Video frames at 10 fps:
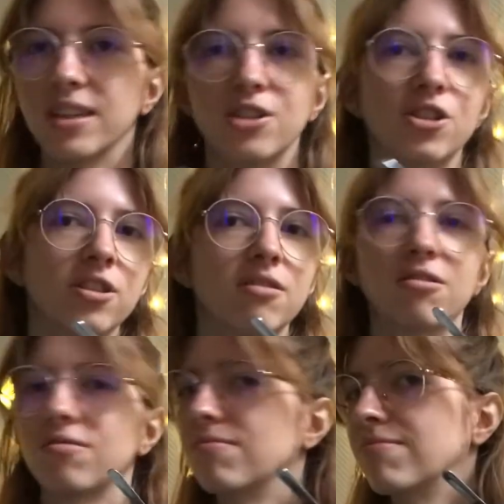just
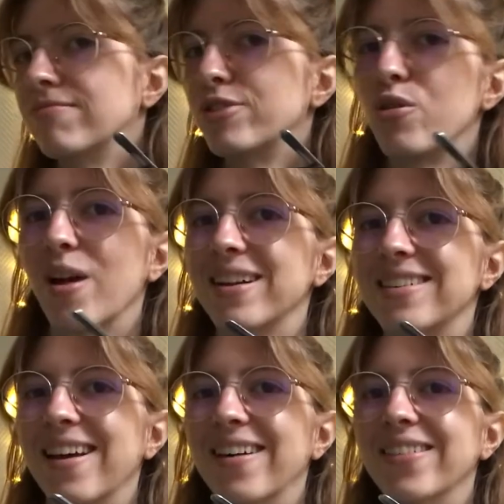write it
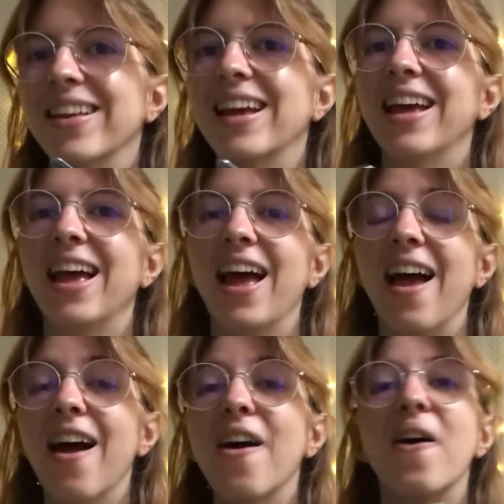down
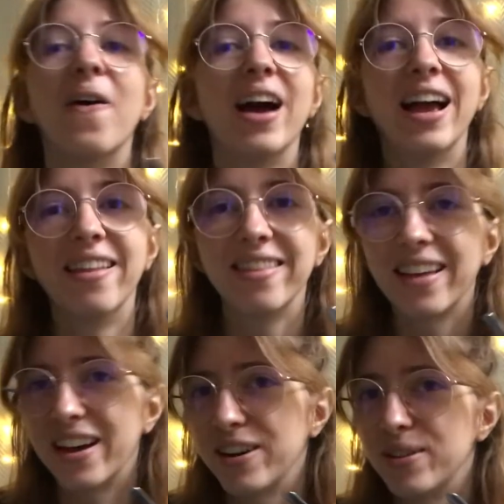Oh, and
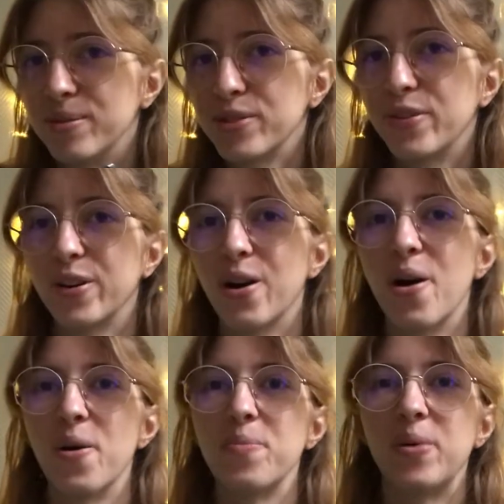I almost
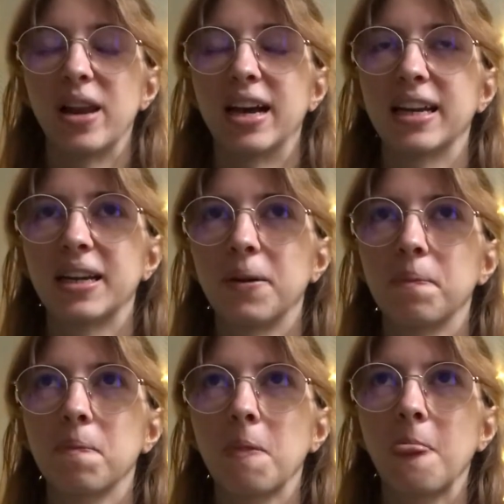forgot, but like
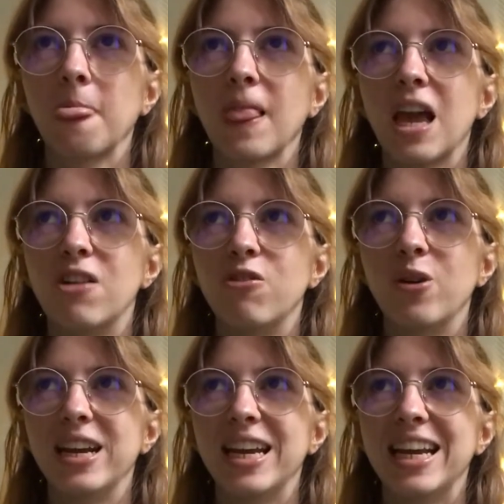
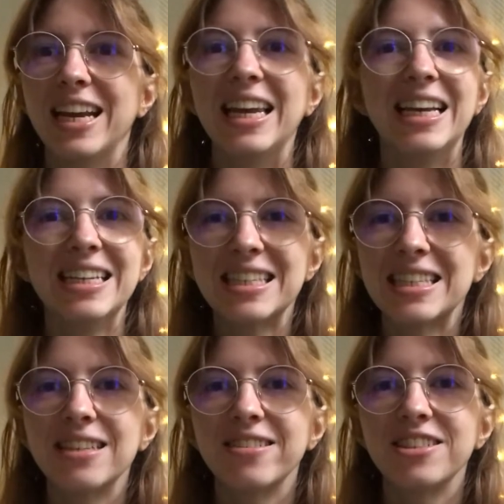Rohini Elyse,
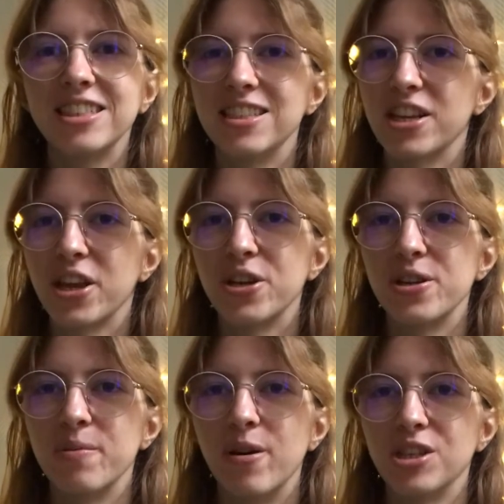she's a
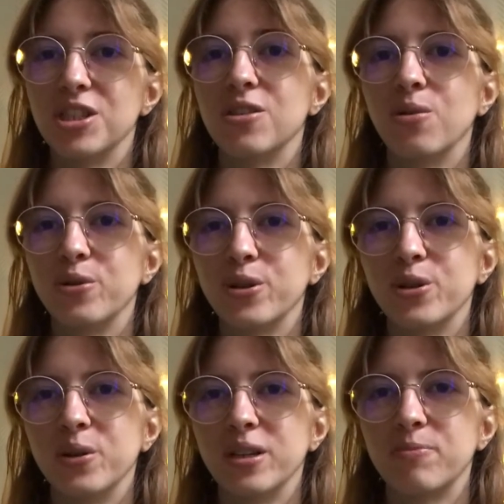YouTuber, she's also
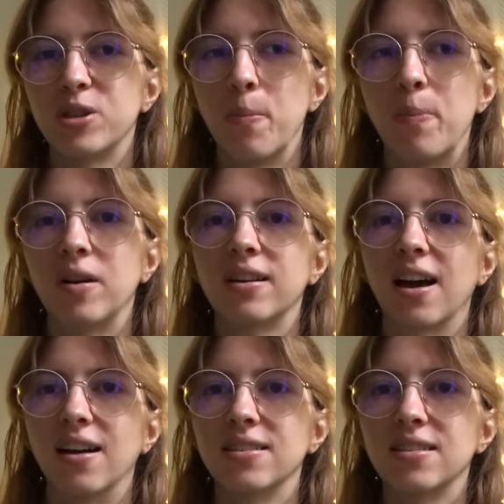doing some
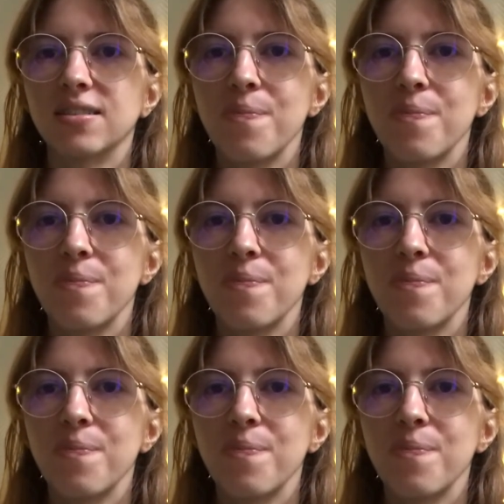podcasts